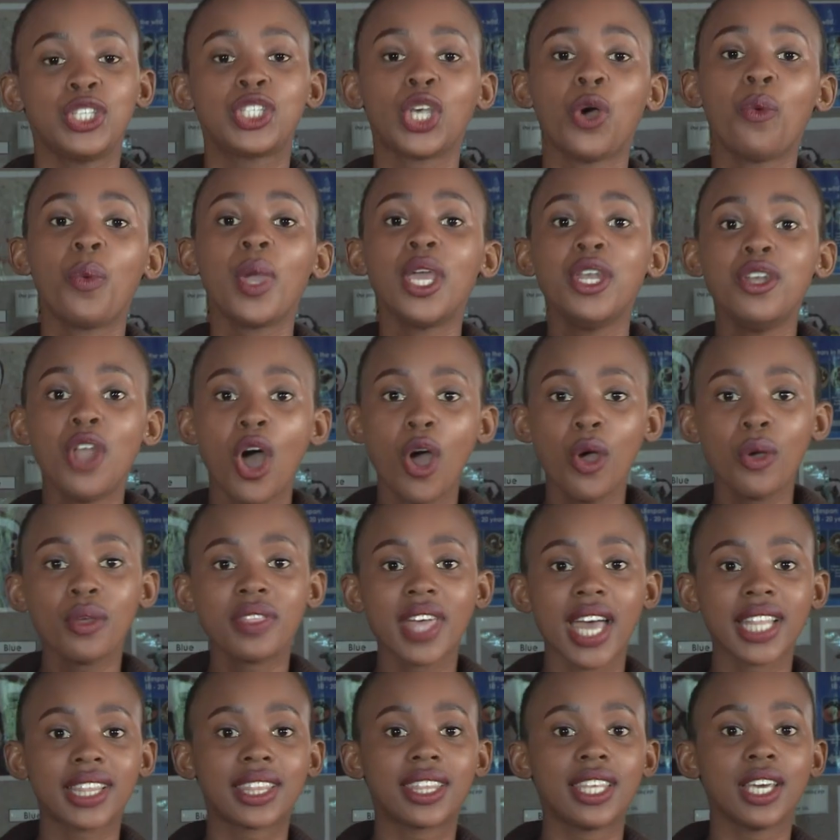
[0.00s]
So we know
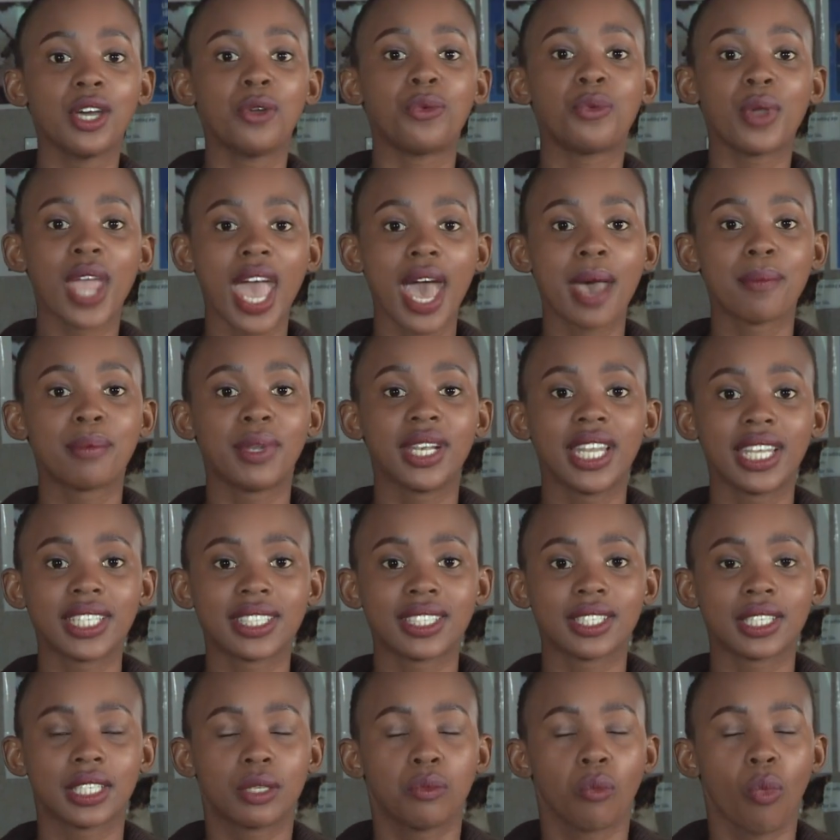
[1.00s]
that the
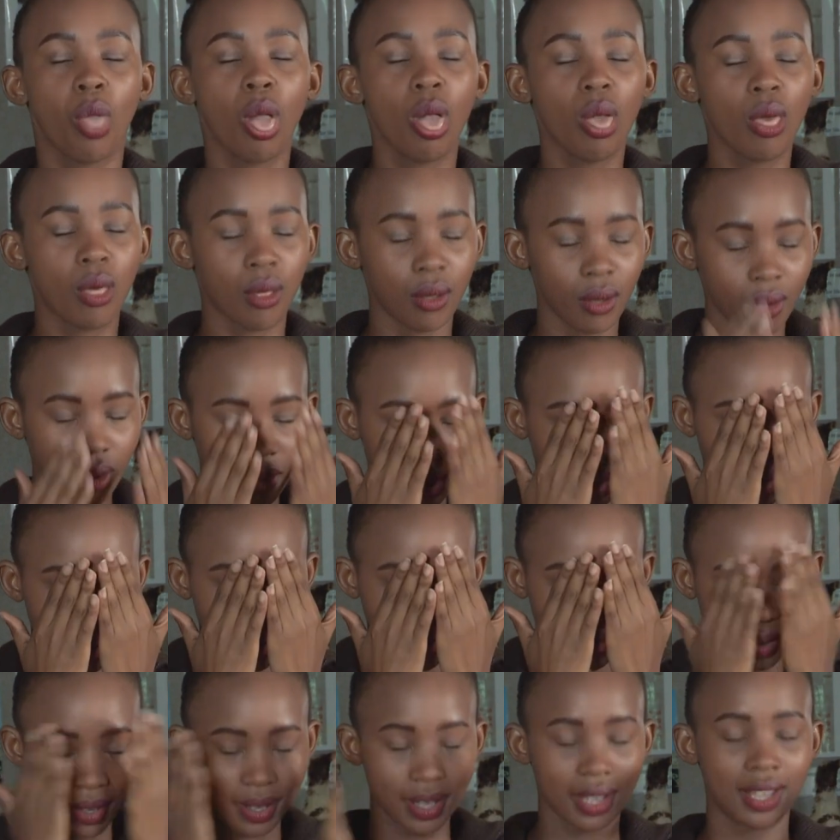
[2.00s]
rehabilitation... Ah,
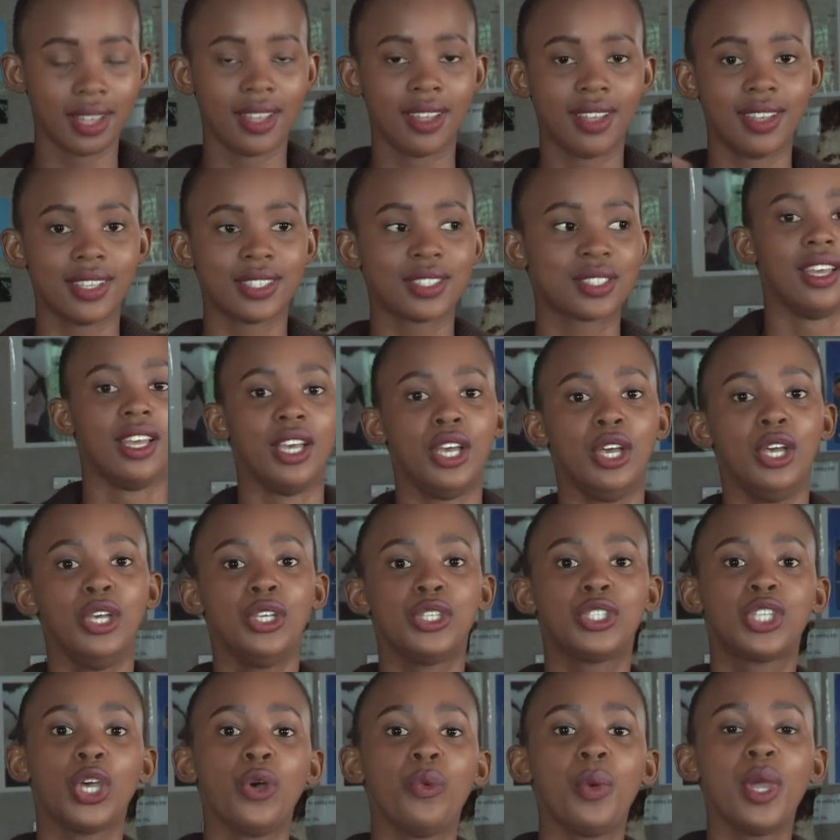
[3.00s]

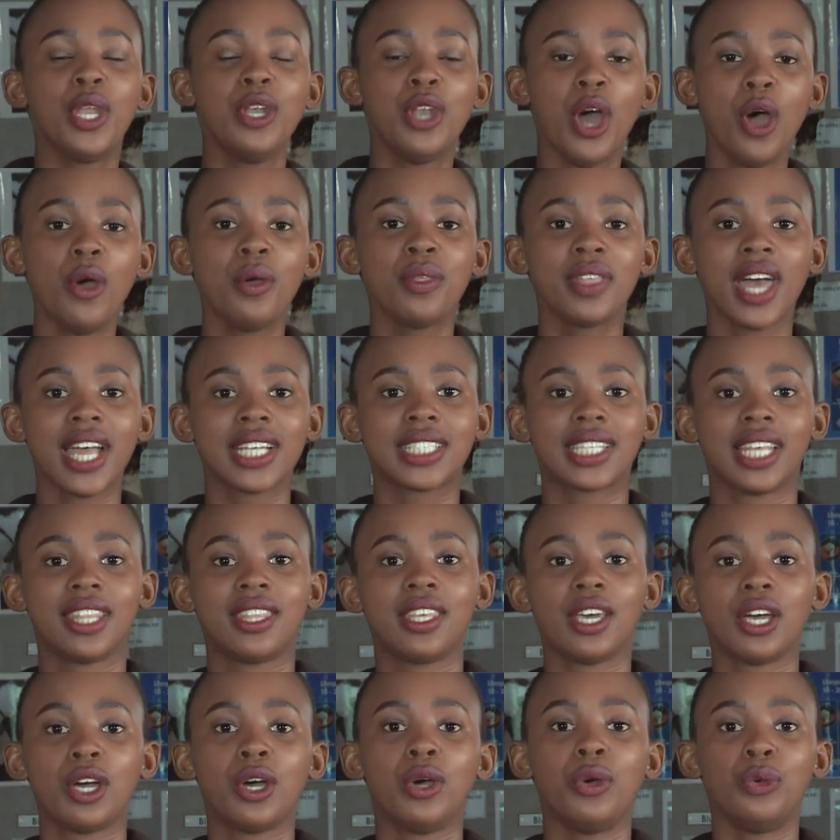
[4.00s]
so we know that
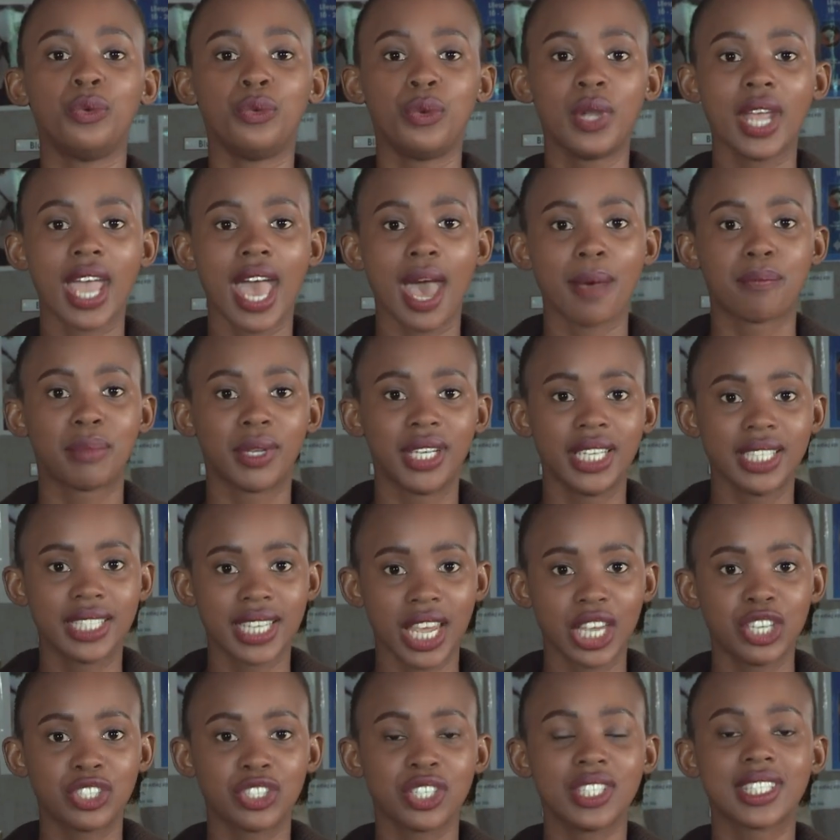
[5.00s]
the
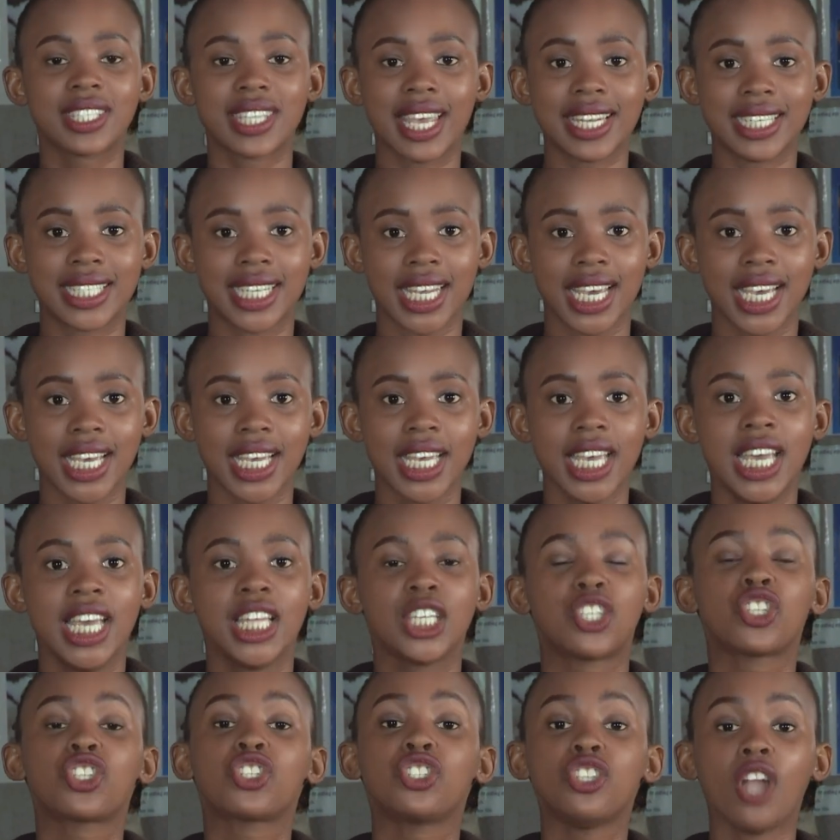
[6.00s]
rehabilitation center
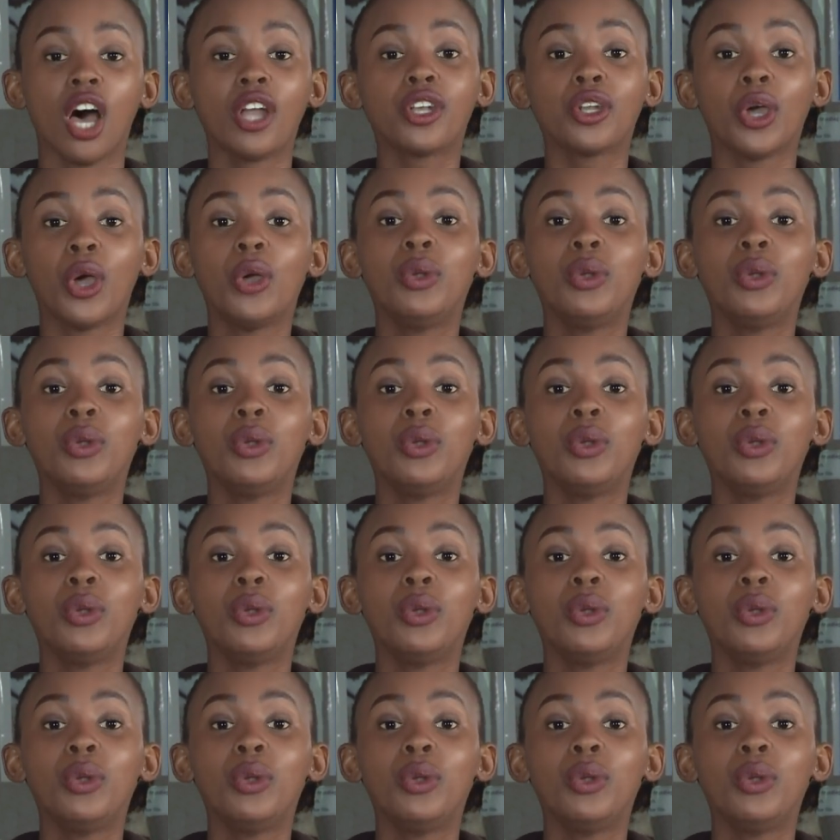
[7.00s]
does not